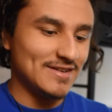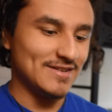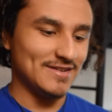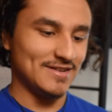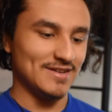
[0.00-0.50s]

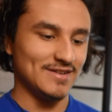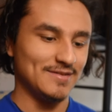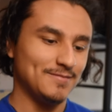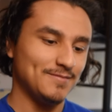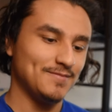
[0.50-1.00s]

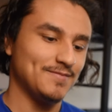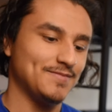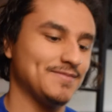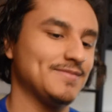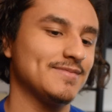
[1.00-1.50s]

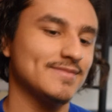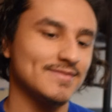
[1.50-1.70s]
Nobody speaks.